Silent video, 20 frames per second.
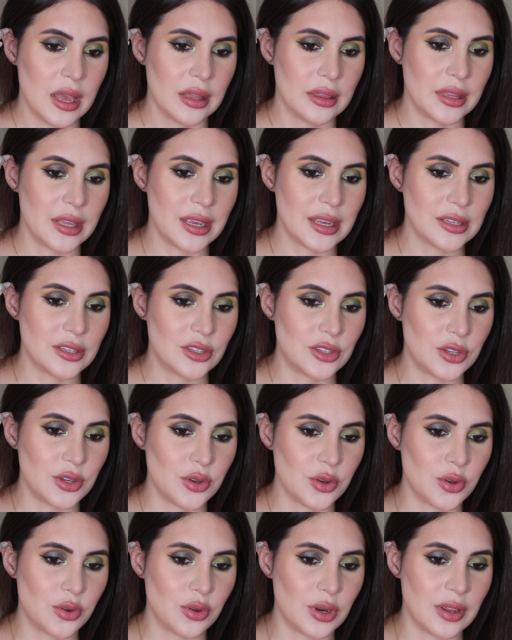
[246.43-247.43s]
These
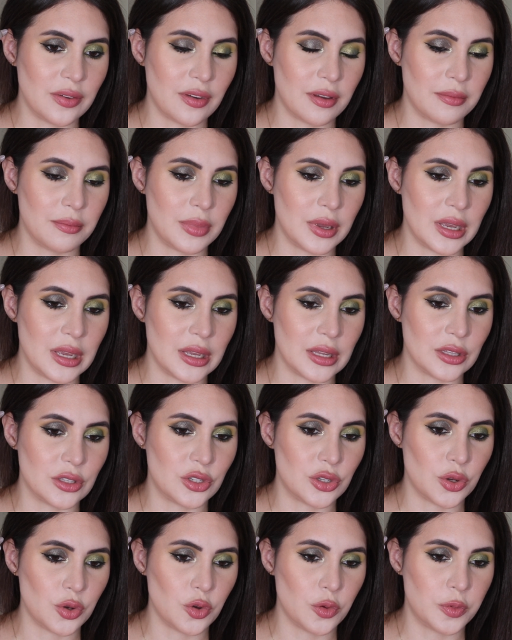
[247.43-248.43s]
two could even be
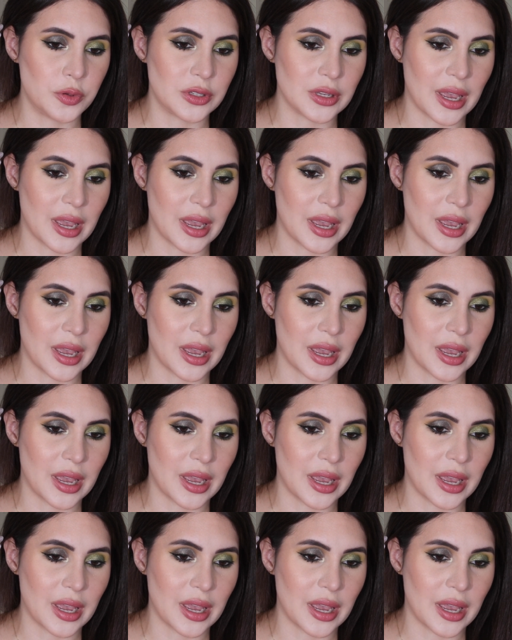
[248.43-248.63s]
dupes.